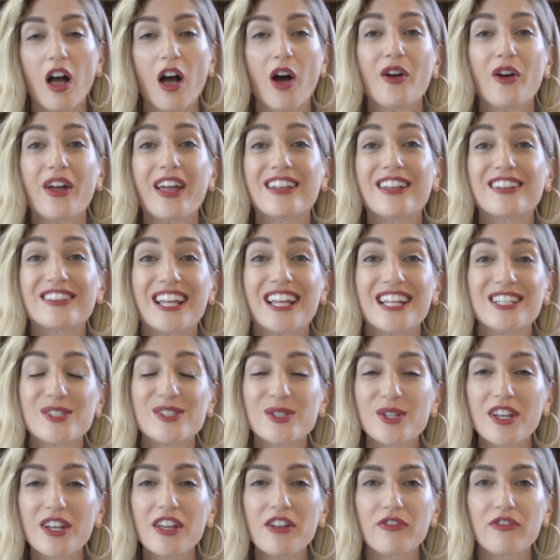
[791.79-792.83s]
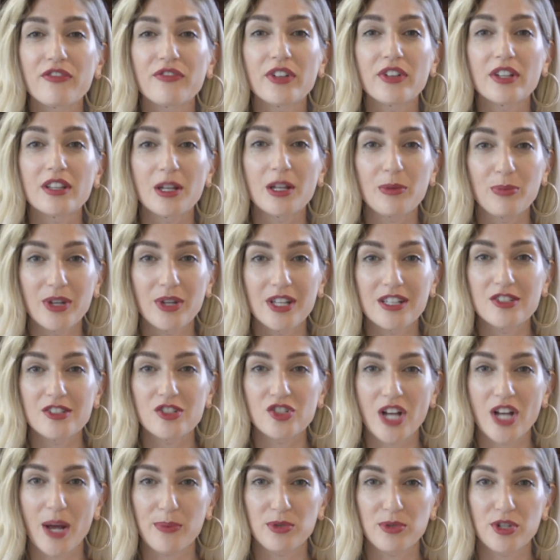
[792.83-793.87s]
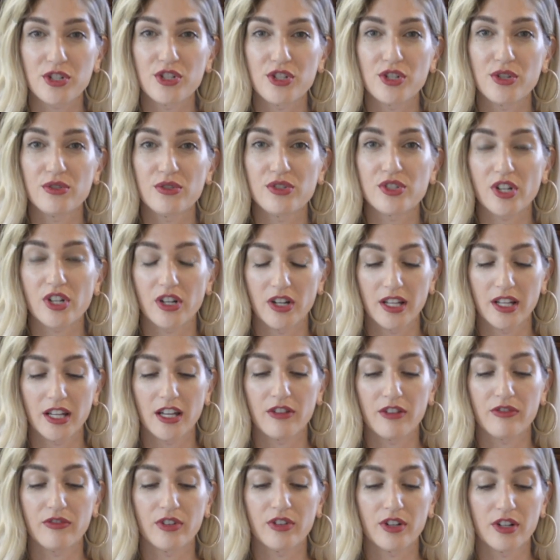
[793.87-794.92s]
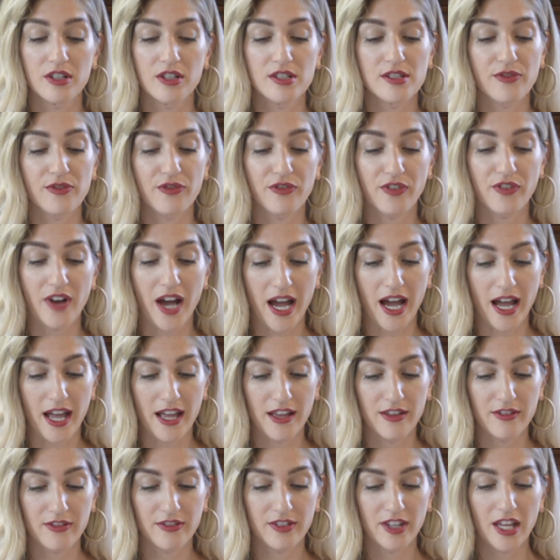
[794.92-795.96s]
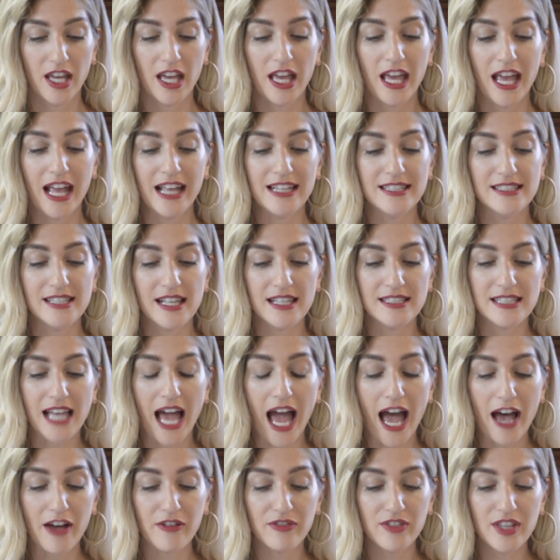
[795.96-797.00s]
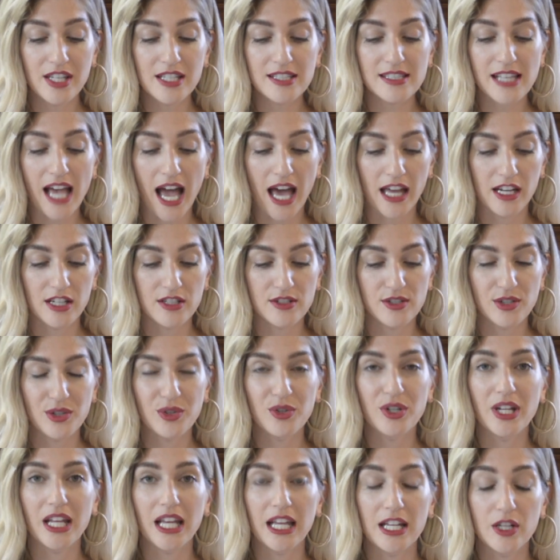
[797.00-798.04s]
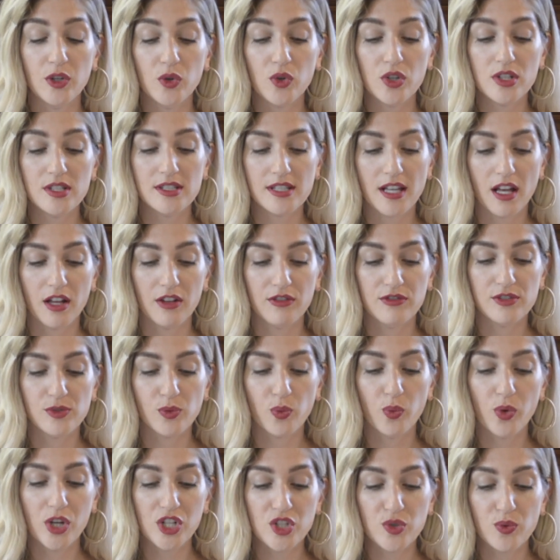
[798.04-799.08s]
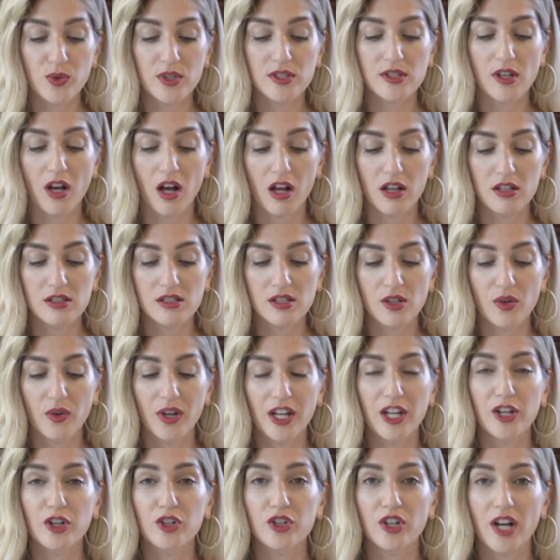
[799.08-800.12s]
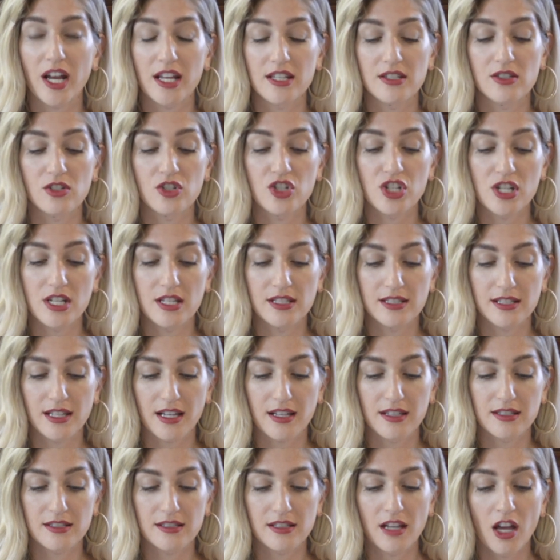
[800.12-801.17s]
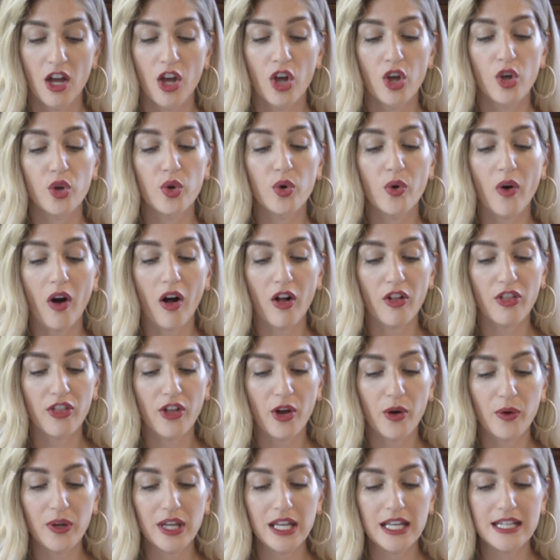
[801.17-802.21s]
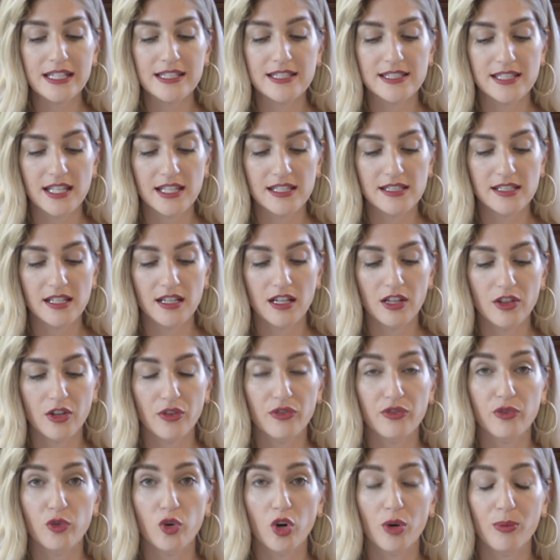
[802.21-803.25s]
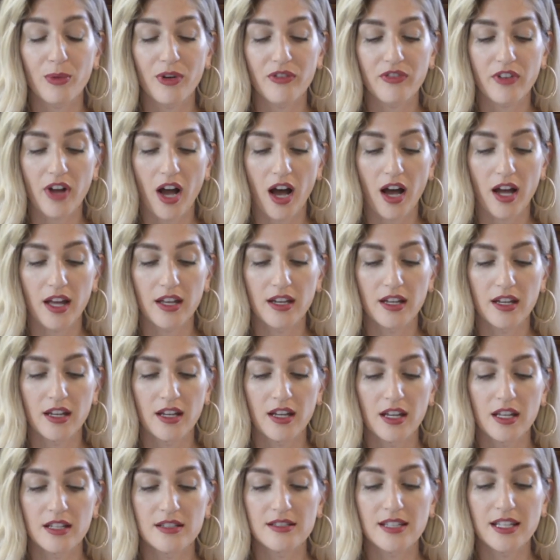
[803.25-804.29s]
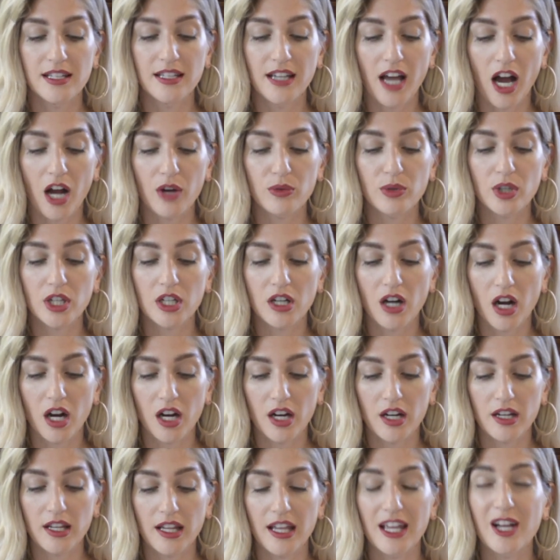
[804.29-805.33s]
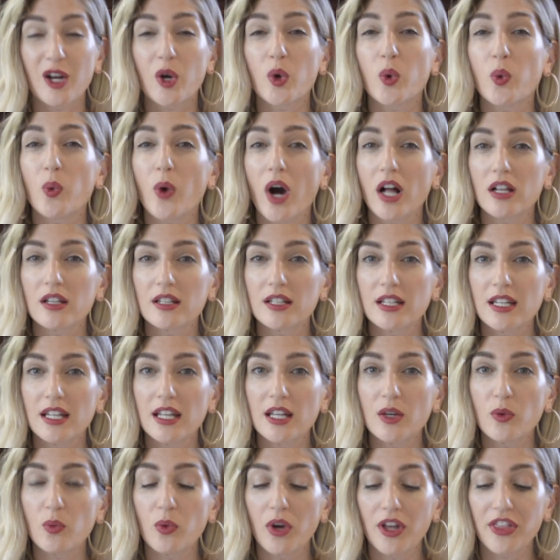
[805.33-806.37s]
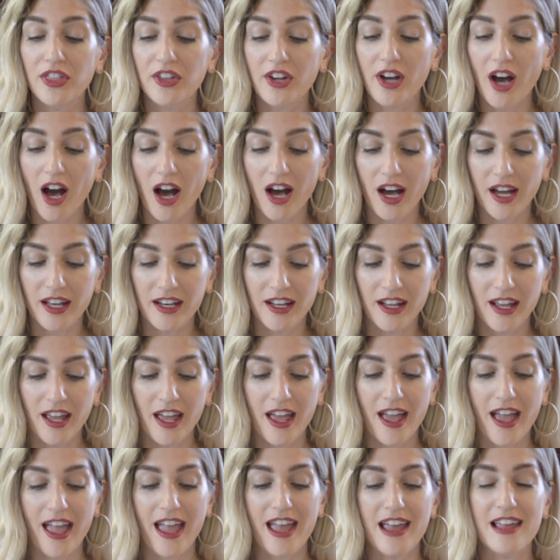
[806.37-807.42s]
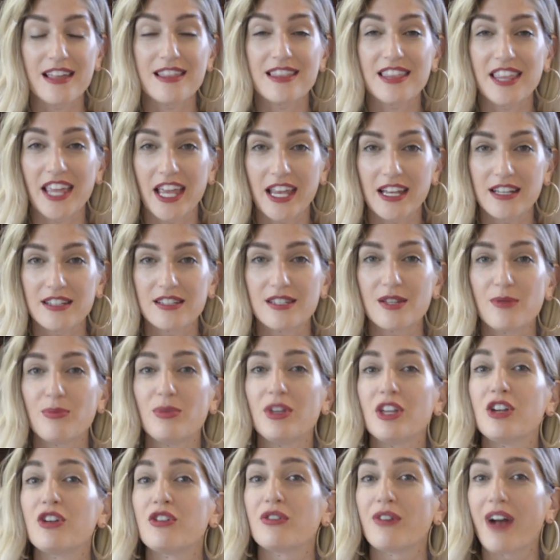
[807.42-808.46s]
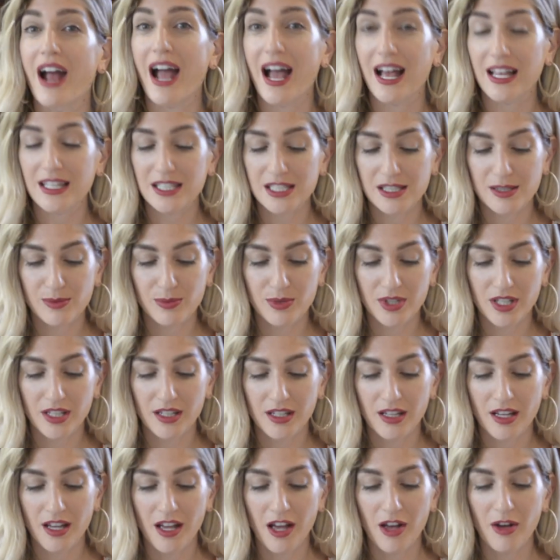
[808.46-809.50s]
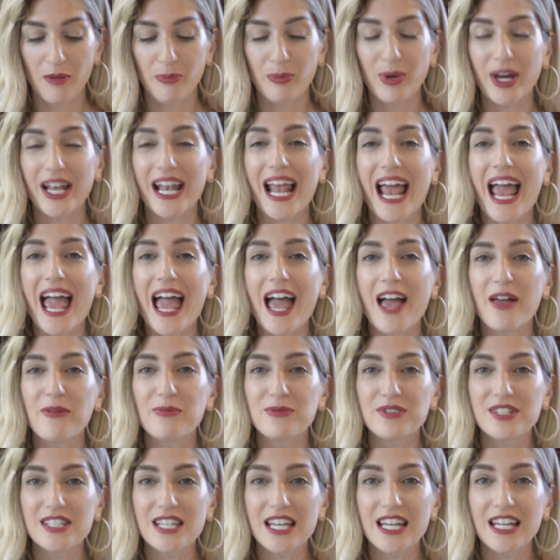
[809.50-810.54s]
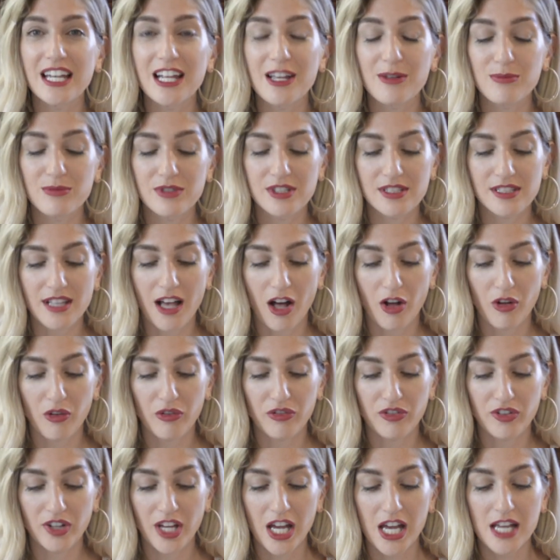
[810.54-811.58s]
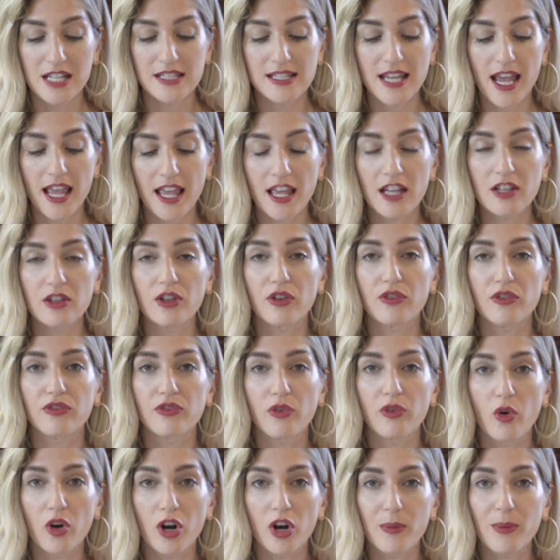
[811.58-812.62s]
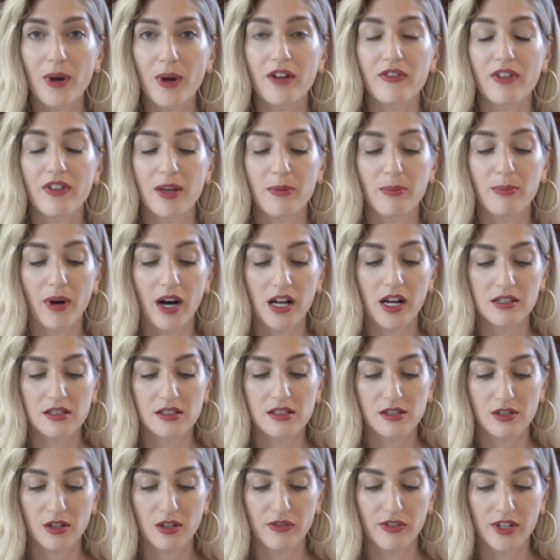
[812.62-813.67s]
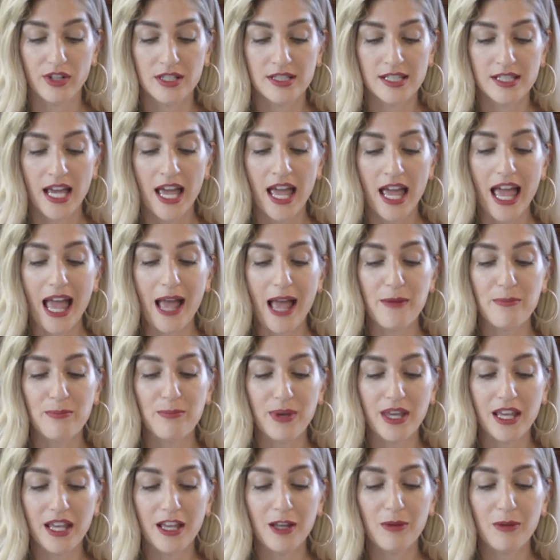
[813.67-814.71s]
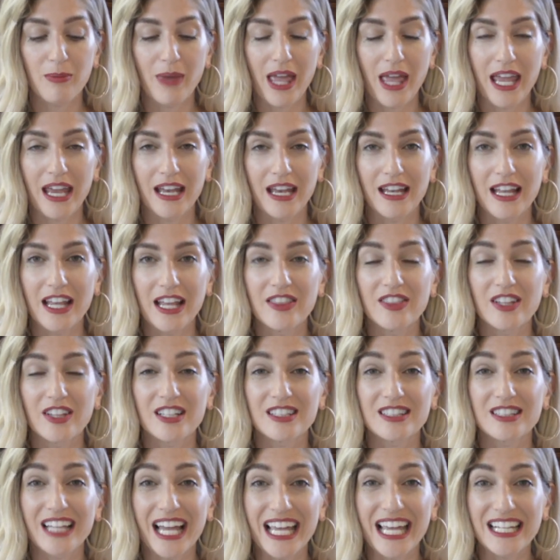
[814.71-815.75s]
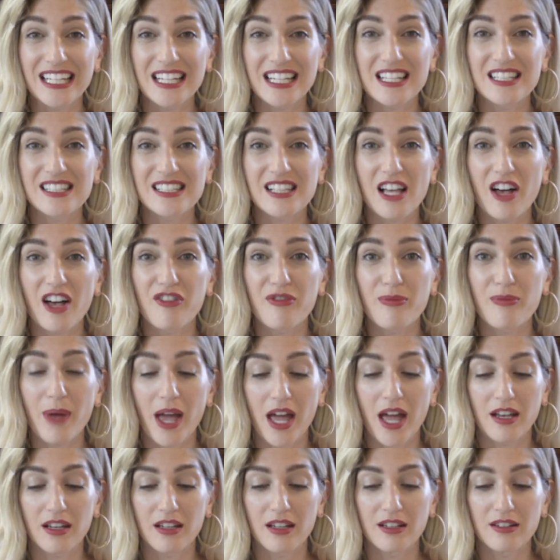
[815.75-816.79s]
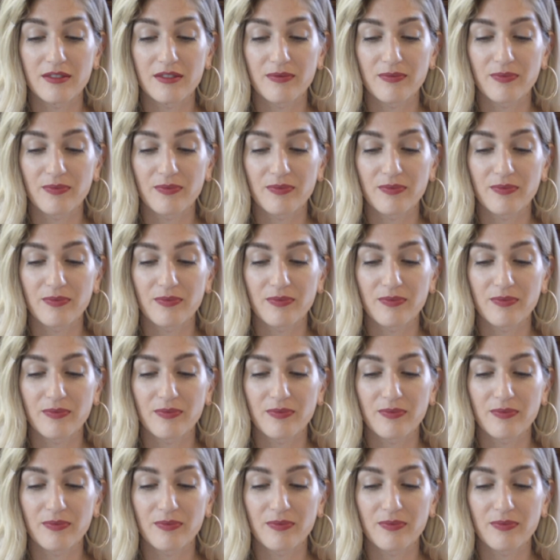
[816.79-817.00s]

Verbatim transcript: Okay, let's look at Philippians chapter two, starting at verse five. It says, "Have this attitude in yourselves, which was also in Christ Jesus, who, although he existed in the form of God, did not regard equality with God a thing to be grasped, but emptied himself, taking the form of a bondservant and being made in the likeness of men.